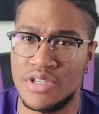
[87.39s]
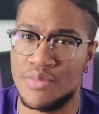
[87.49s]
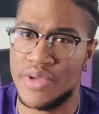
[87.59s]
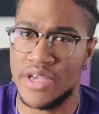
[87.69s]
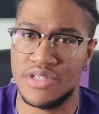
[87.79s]

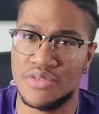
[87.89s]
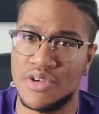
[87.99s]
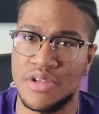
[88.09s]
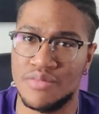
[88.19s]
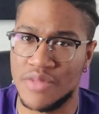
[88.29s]
like
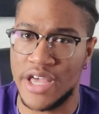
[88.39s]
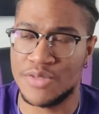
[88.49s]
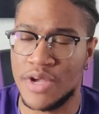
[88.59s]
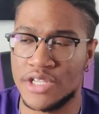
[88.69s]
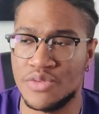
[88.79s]
PS3 and
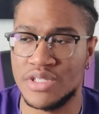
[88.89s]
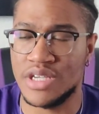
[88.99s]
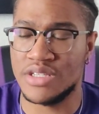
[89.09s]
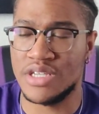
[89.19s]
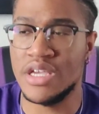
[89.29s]
Xbox
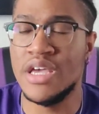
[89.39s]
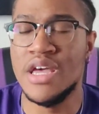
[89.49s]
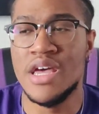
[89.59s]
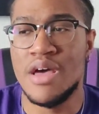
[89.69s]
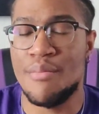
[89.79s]
360
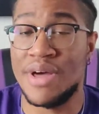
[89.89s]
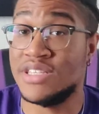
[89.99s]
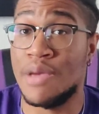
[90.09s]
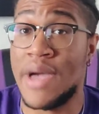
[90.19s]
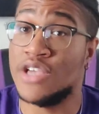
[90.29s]
by
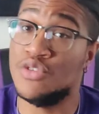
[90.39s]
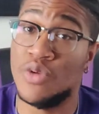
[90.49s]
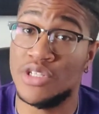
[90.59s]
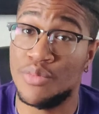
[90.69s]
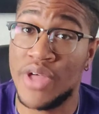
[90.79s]
the time I actually
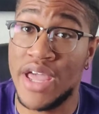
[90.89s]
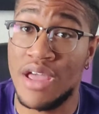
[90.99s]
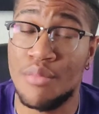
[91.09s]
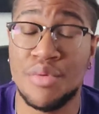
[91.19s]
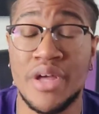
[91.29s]
wanted to play it.